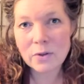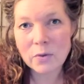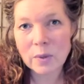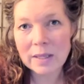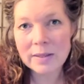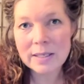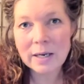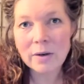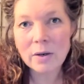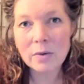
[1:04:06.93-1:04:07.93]
who read the
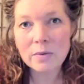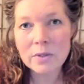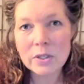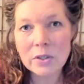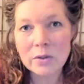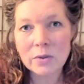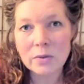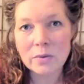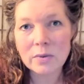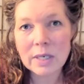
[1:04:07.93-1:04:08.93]
tarot
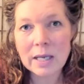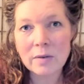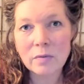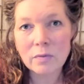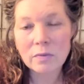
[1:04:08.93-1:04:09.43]
to kind of